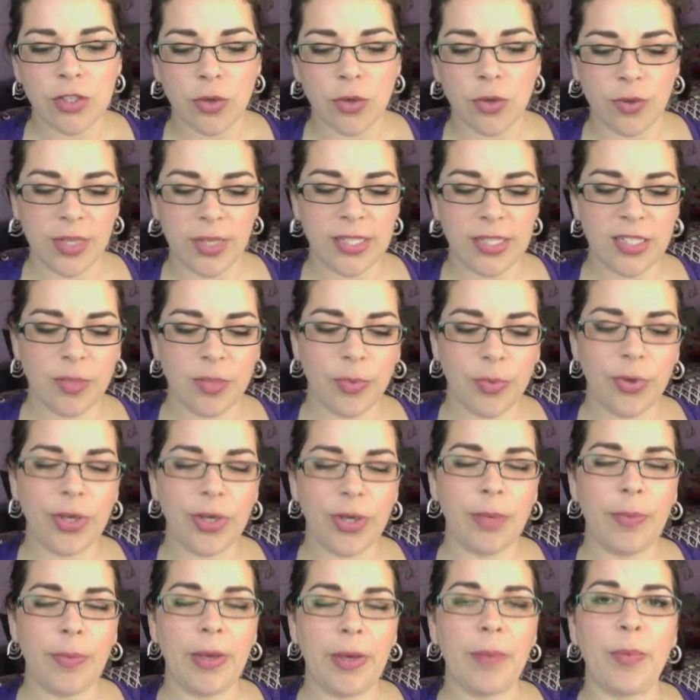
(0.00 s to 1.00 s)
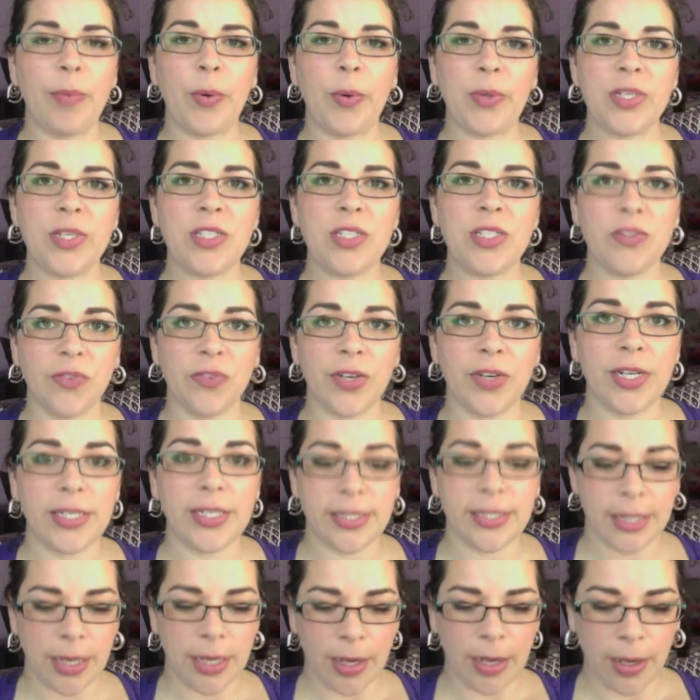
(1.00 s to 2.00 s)
So that's a pretty big bonus
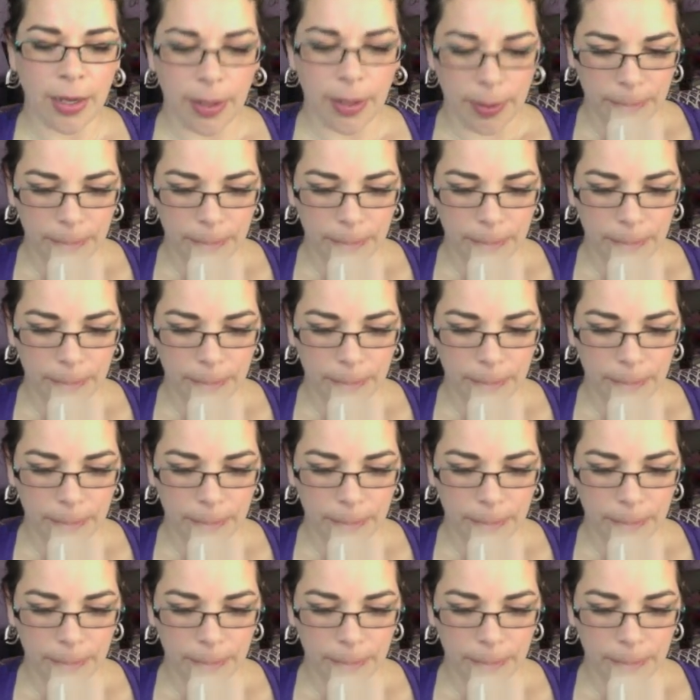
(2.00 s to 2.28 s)
for us.